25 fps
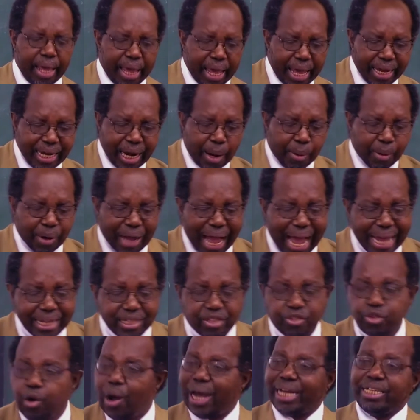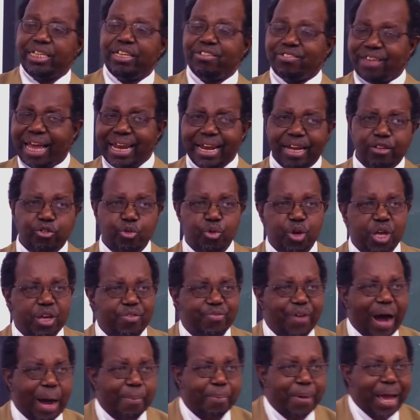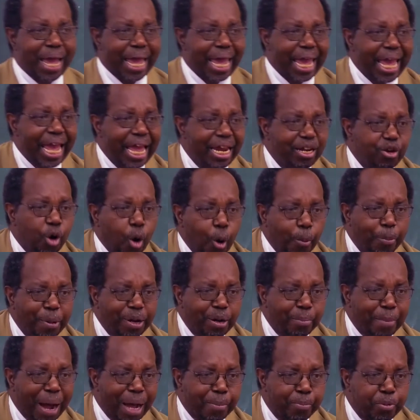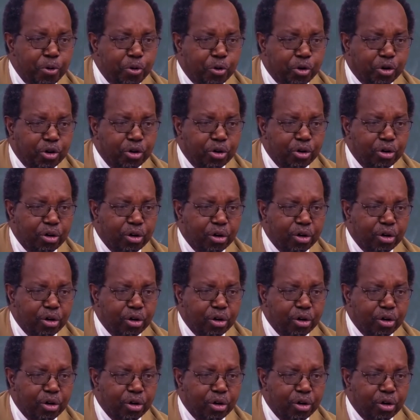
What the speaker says: And I decided to give up and open my book.